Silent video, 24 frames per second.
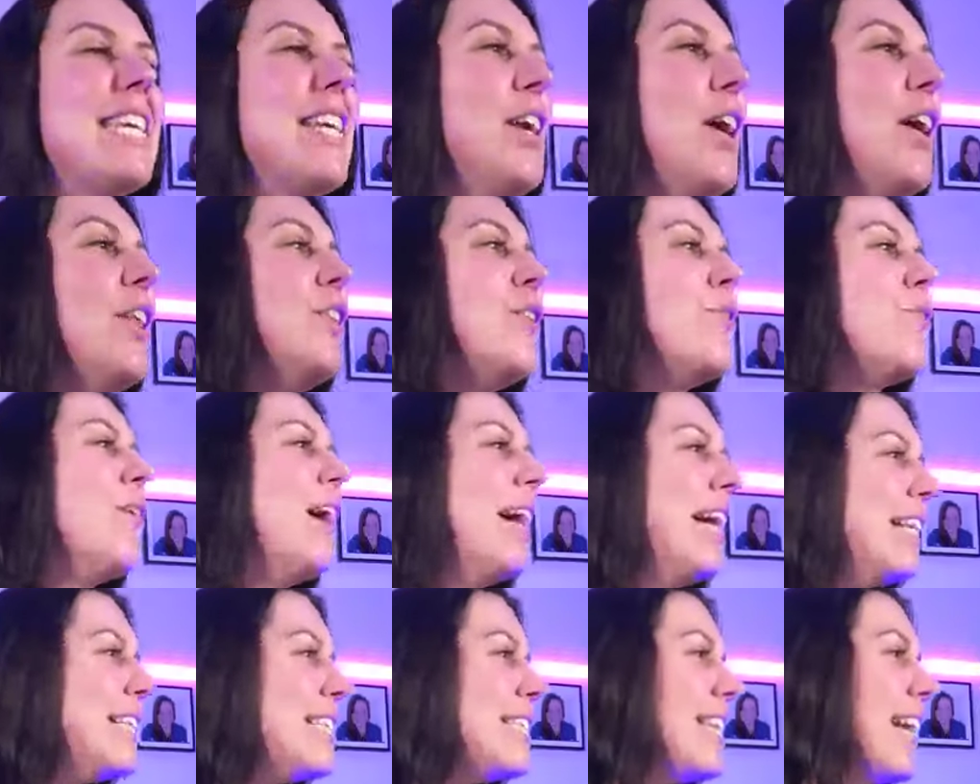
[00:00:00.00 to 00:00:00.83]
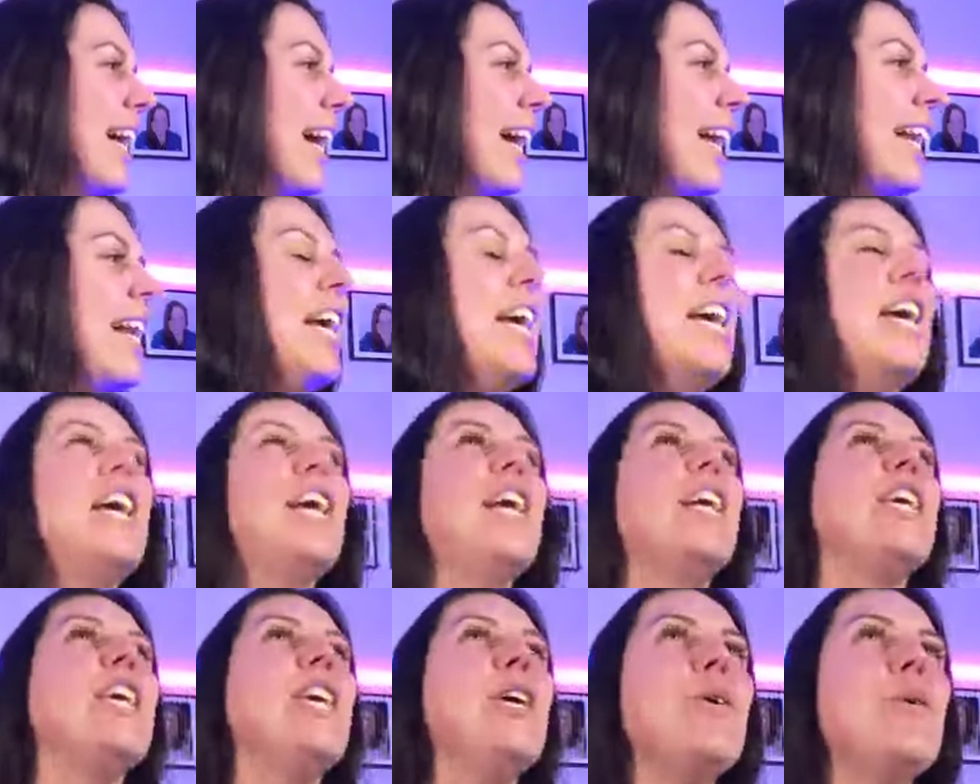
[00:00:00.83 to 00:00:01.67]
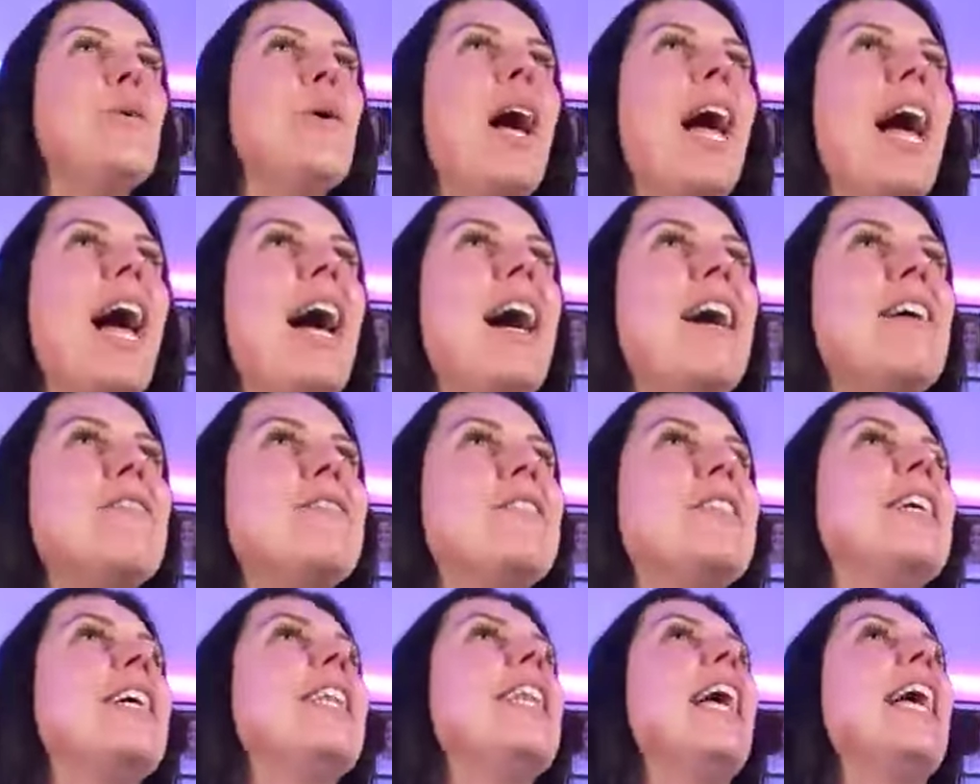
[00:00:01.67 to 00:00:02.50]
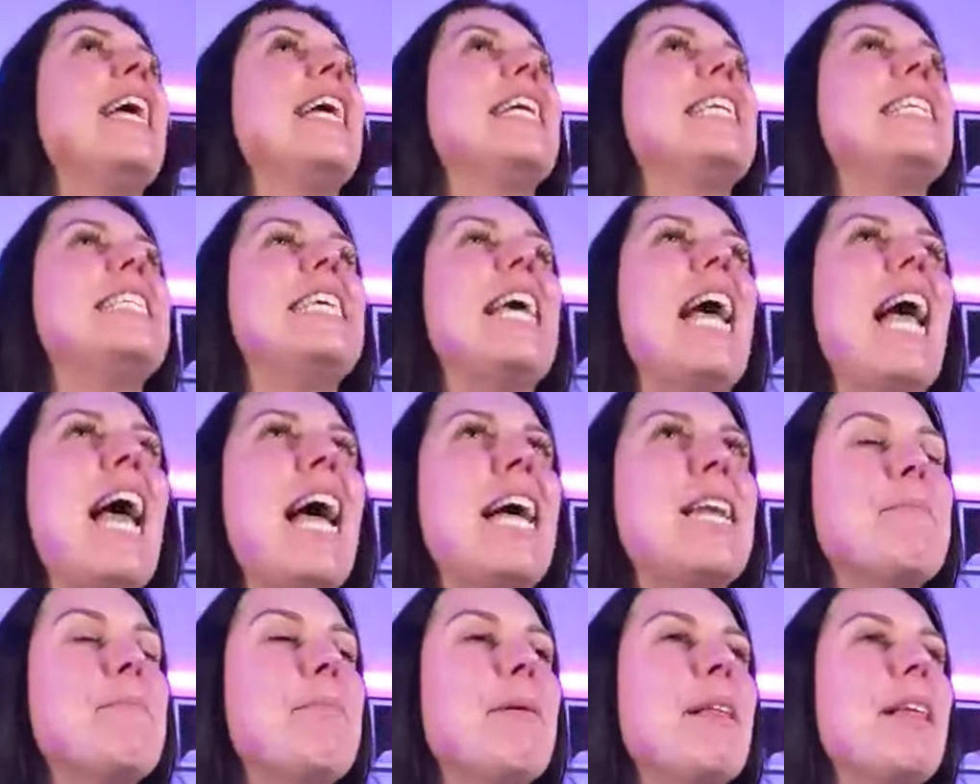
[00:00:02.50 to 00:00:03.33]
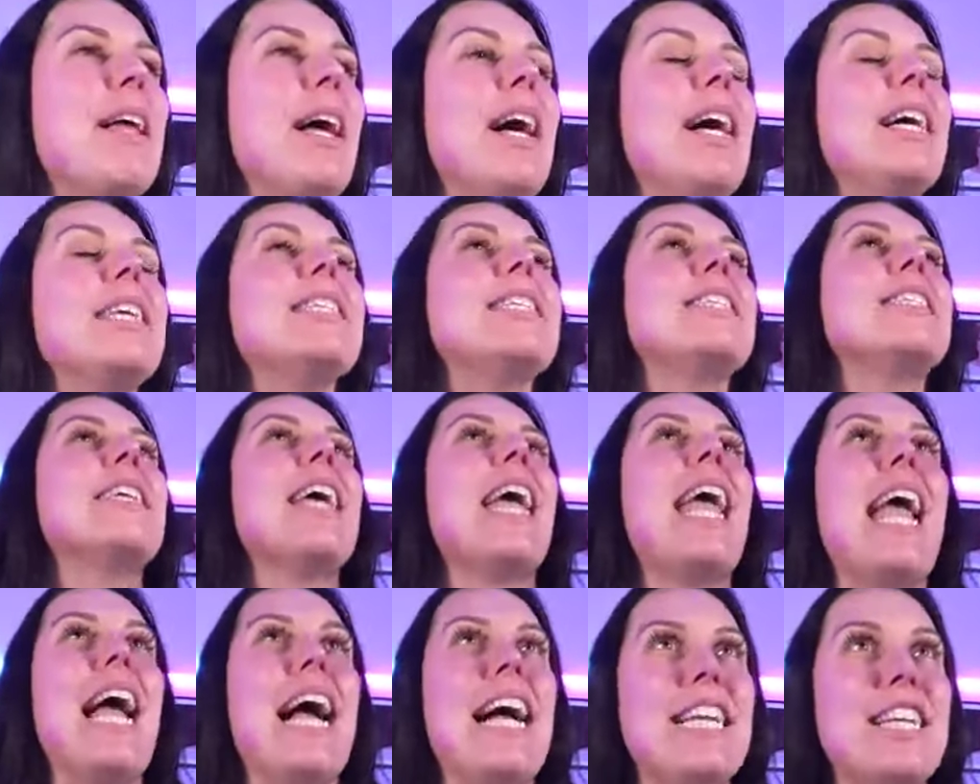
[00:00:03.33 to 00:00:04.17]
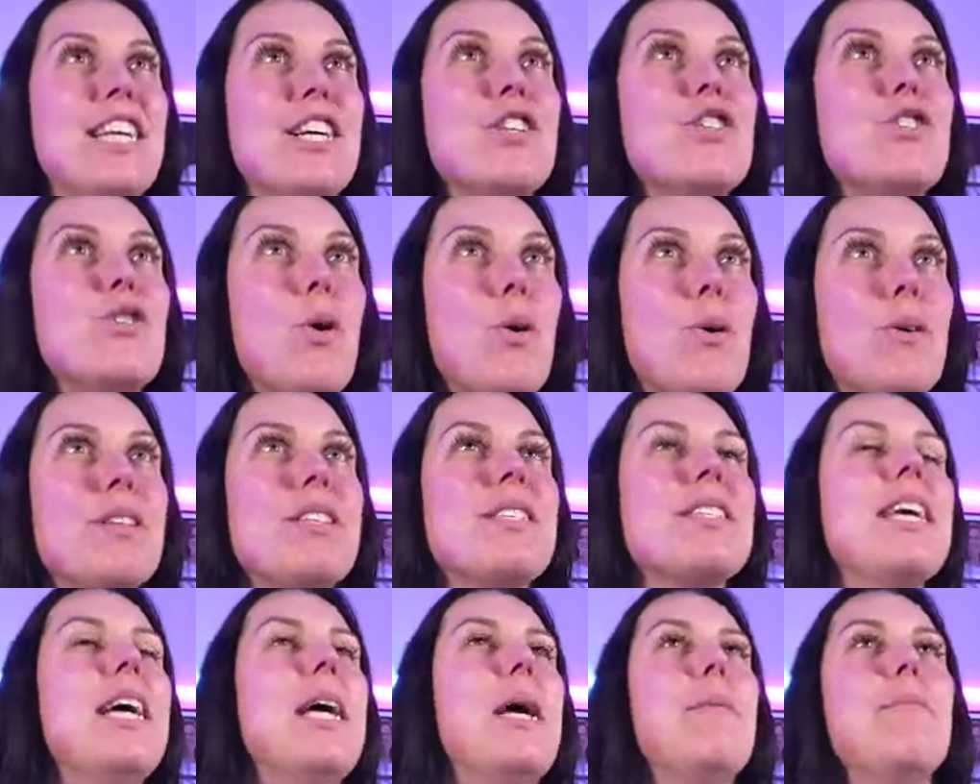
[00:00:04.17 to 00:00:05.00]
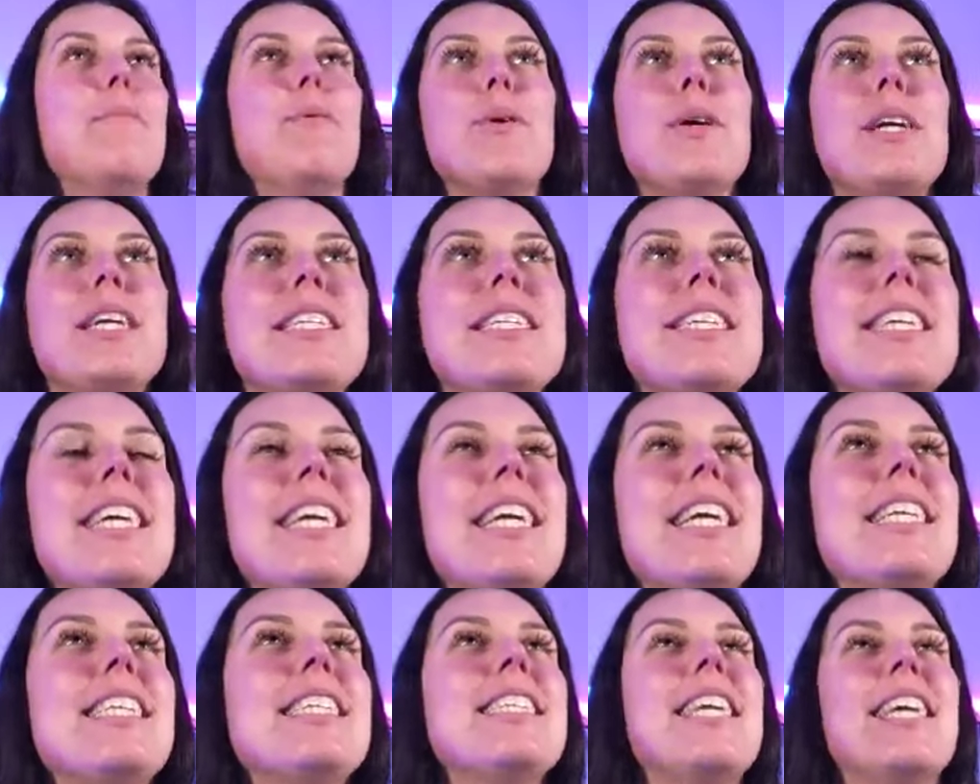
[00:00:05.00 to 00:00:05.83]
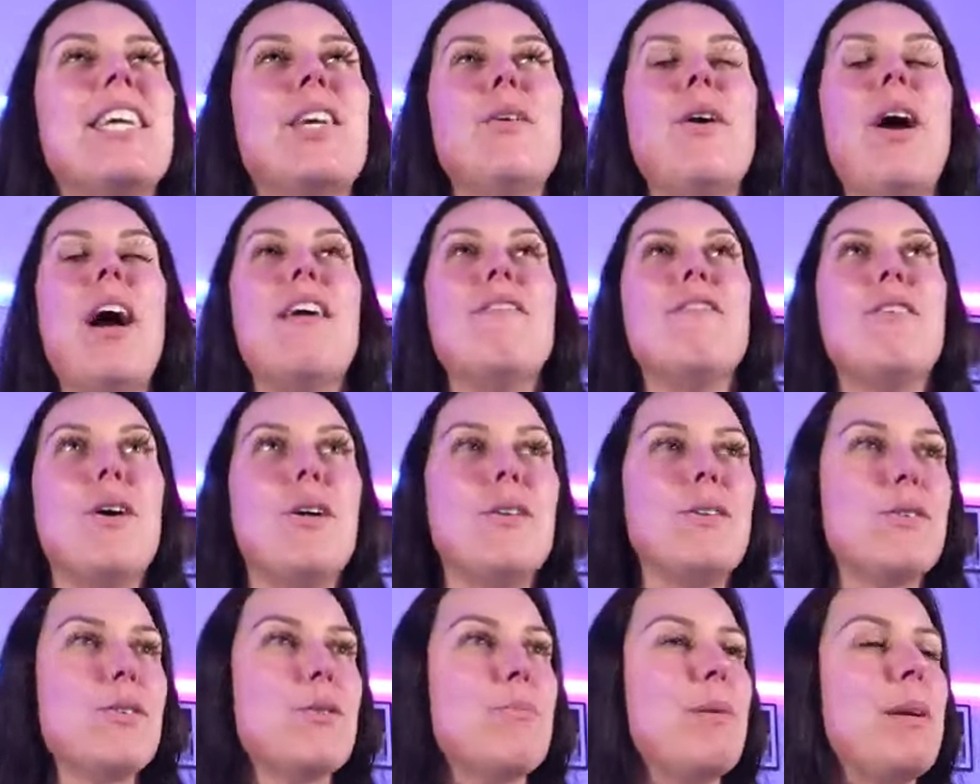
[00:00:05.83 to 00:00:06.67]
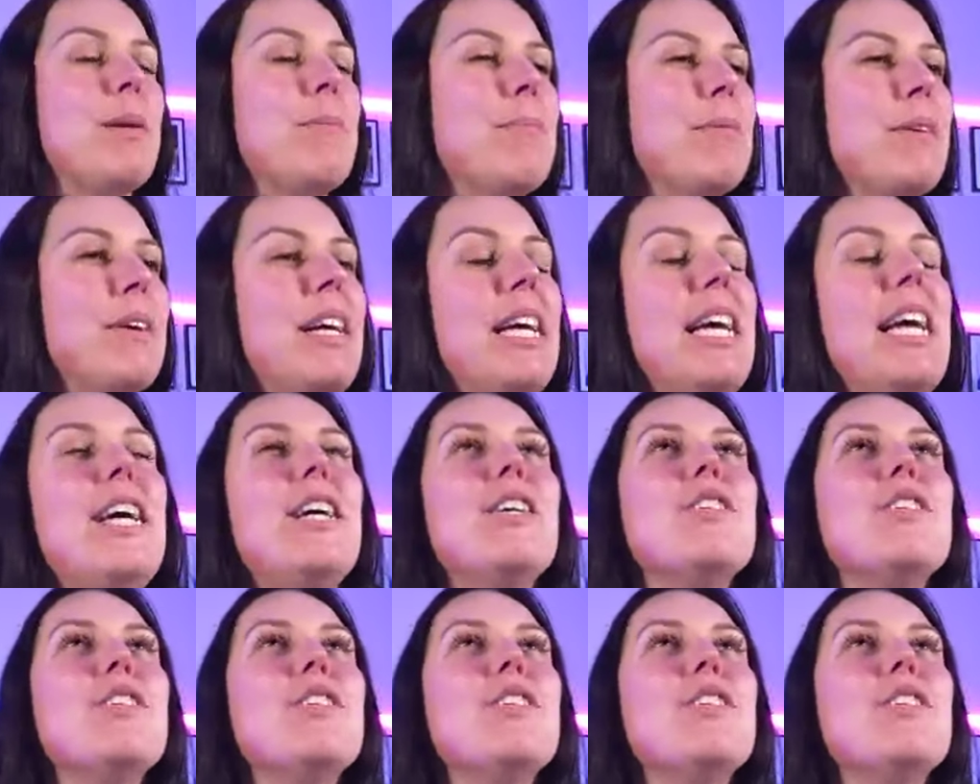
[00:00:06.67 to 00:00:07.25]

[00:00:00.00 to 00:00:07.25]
And on the right side, you have the like 10 plus and adults preteens, like you have all those people.